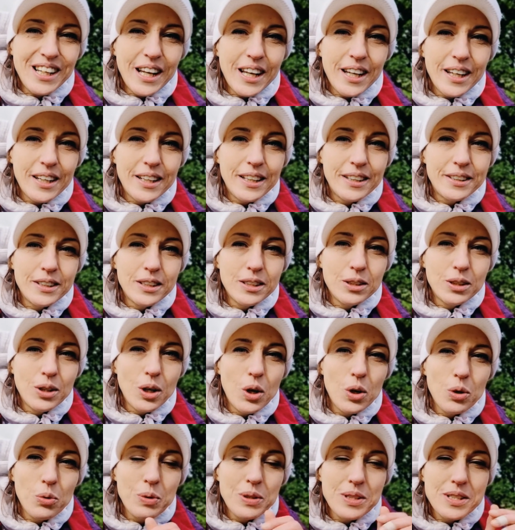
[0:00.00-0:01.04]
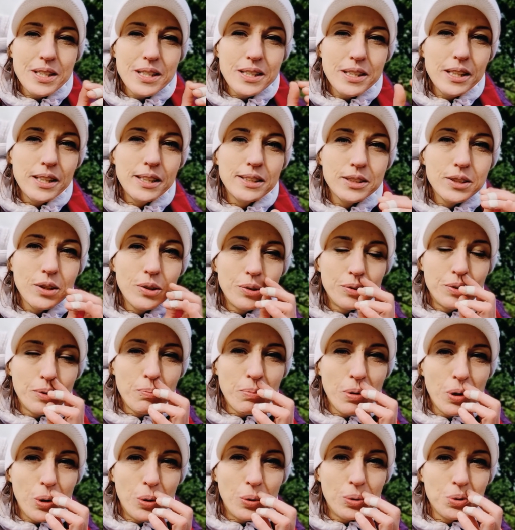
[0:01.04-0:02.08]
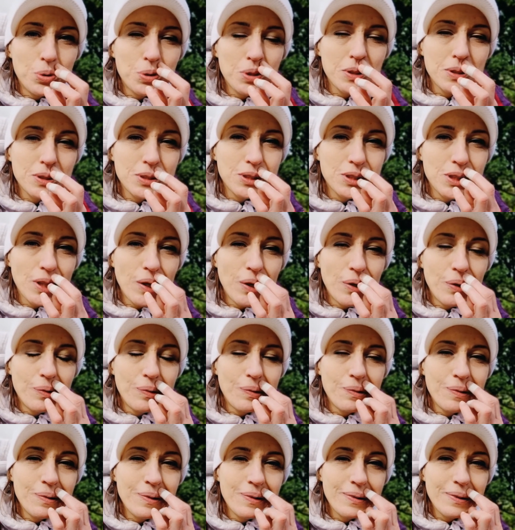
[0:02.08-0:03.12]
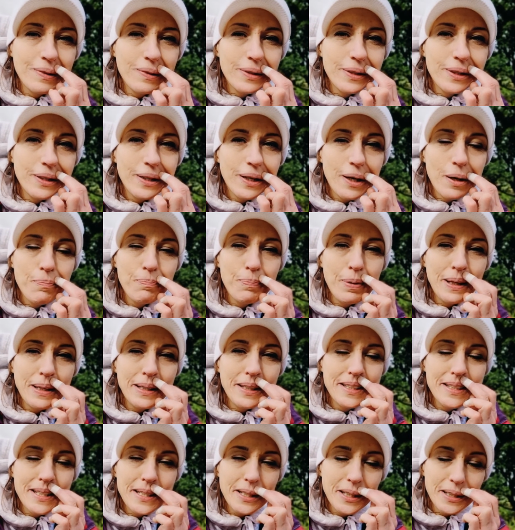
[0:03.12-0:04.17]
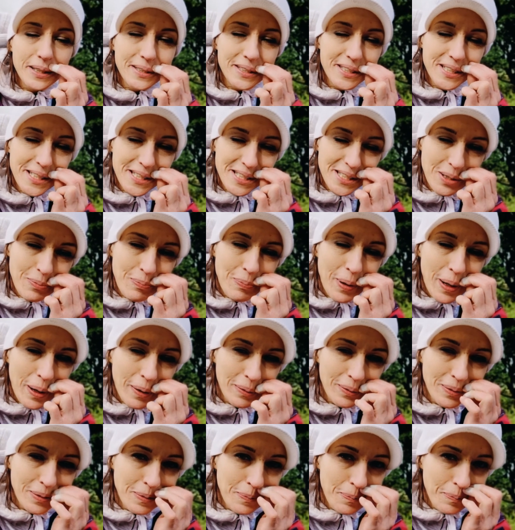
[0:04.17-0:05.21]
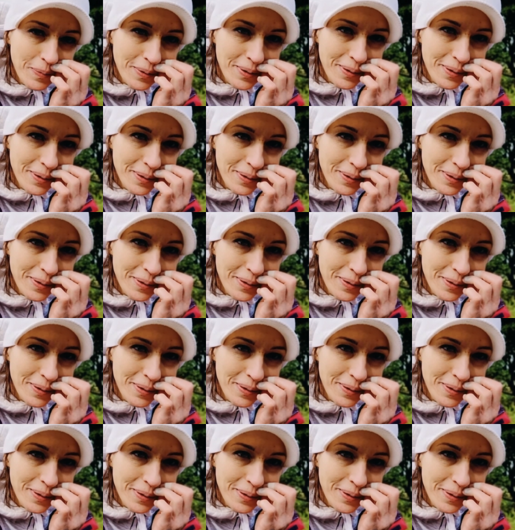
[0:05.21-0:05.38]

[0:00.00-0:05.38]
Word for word: and uh, always it is on the boat, so yeah, I paid the ticket 16 pound